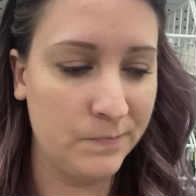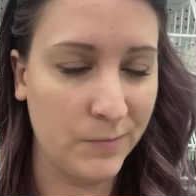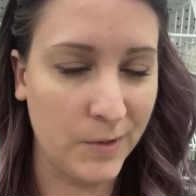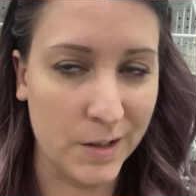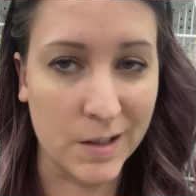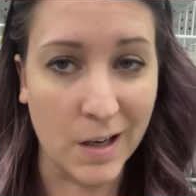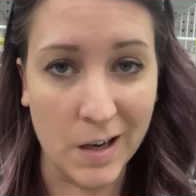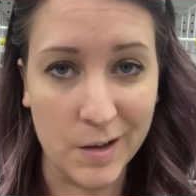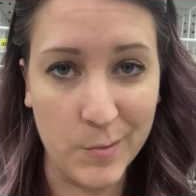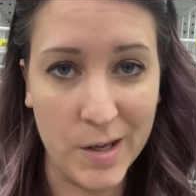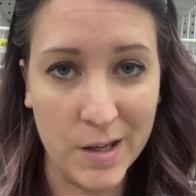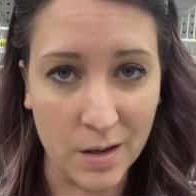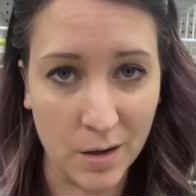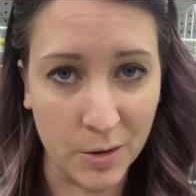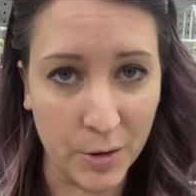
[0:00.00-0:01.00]
It's got to be
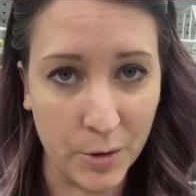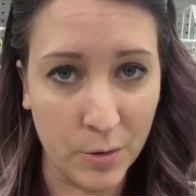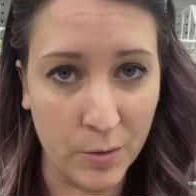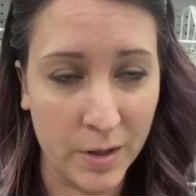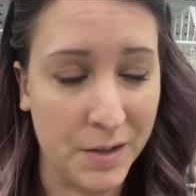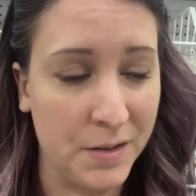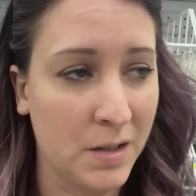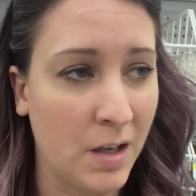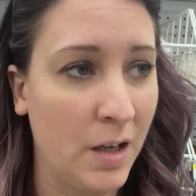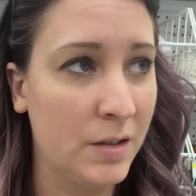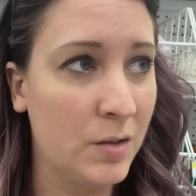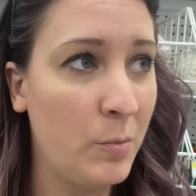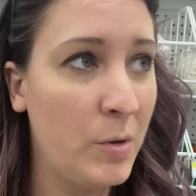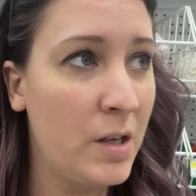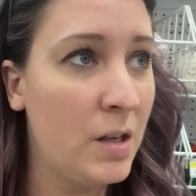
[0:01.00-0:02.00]
yellow and it's got
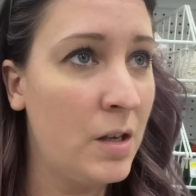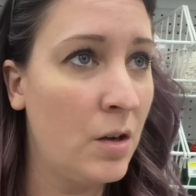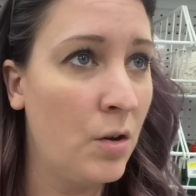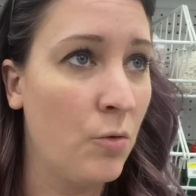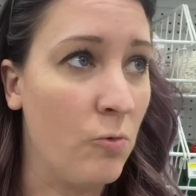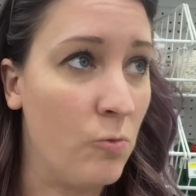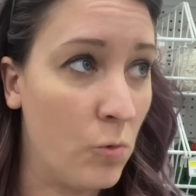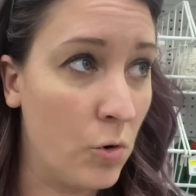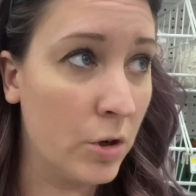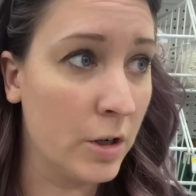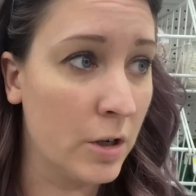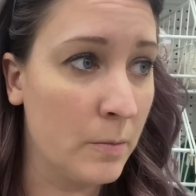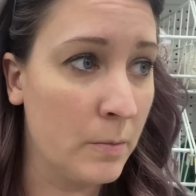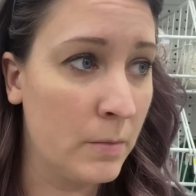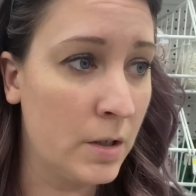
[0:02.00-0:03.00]
to be
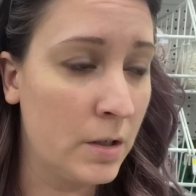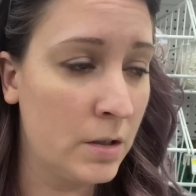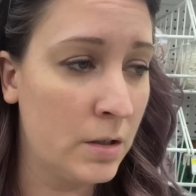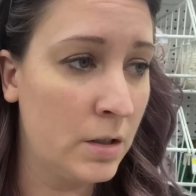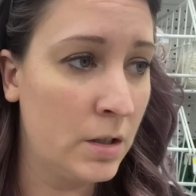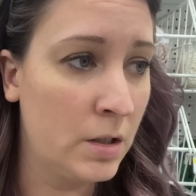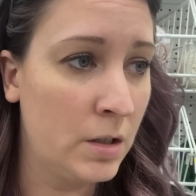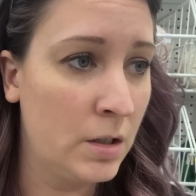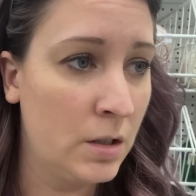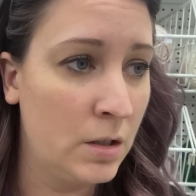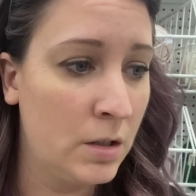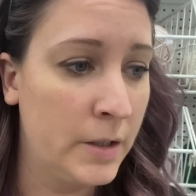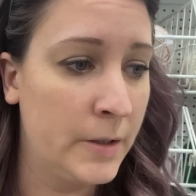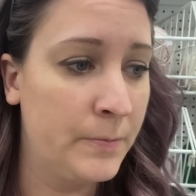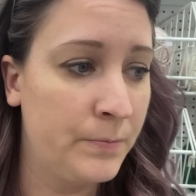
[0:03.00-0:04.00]
warm.
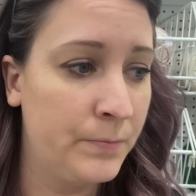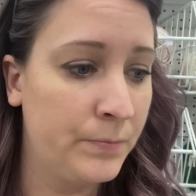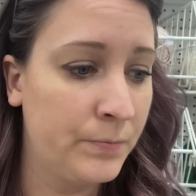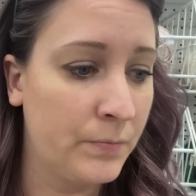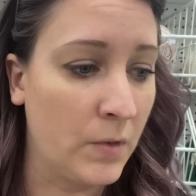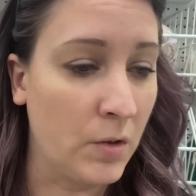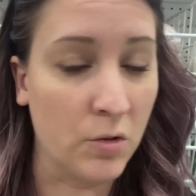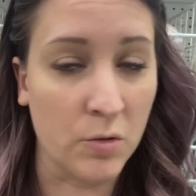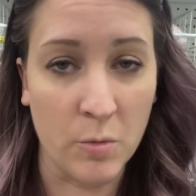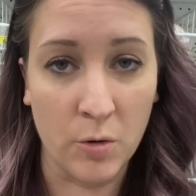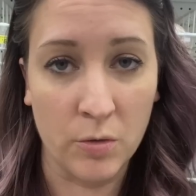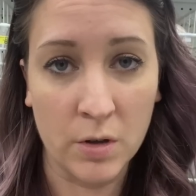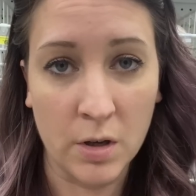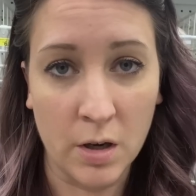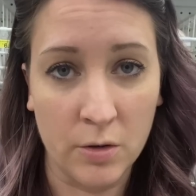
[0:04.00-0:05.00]
And those are
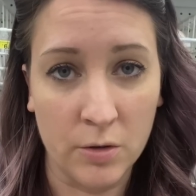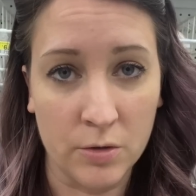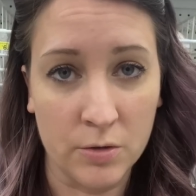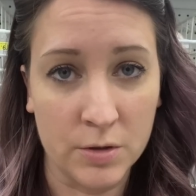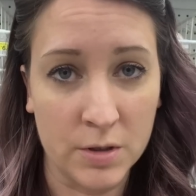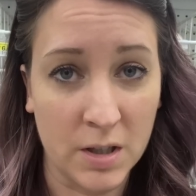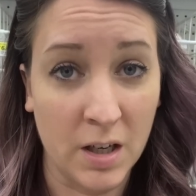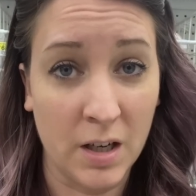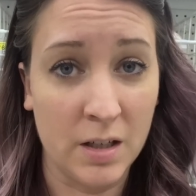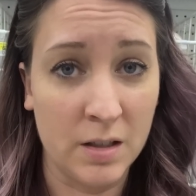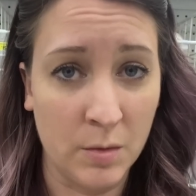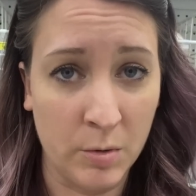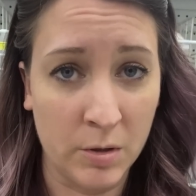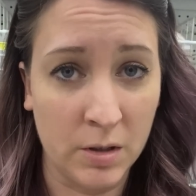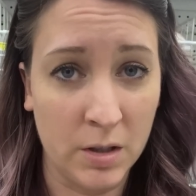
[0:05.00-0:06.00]
both colors that I
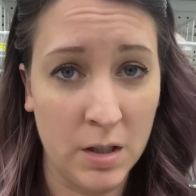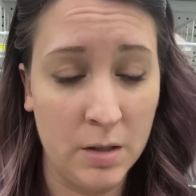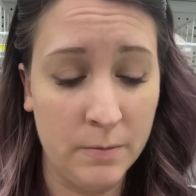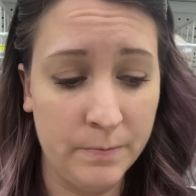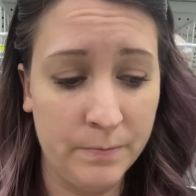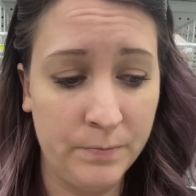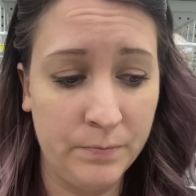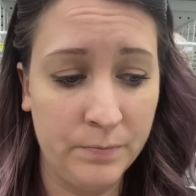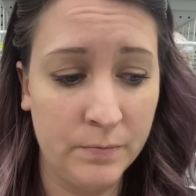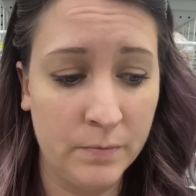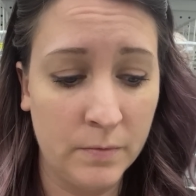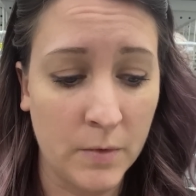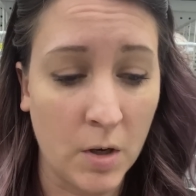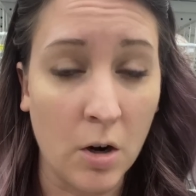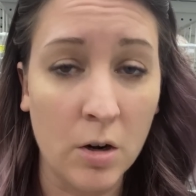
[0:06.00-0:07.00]
typically
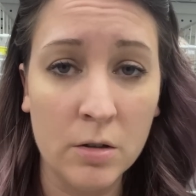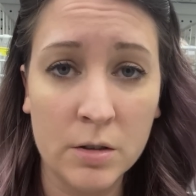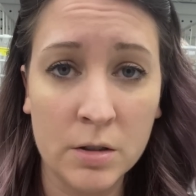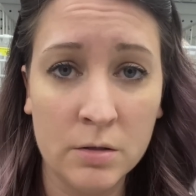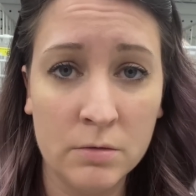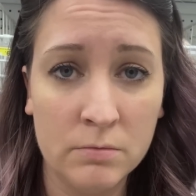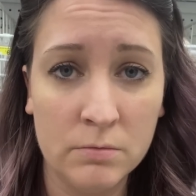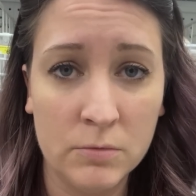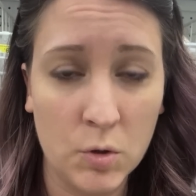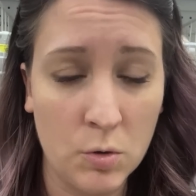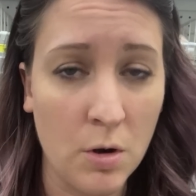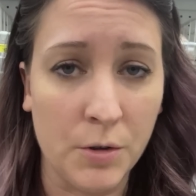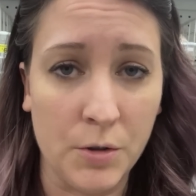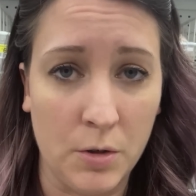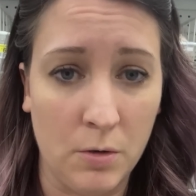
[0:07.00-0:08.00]
aren't
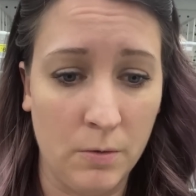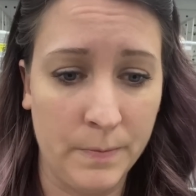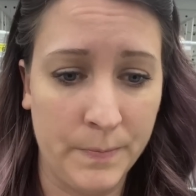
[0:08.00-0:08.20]
drawn to.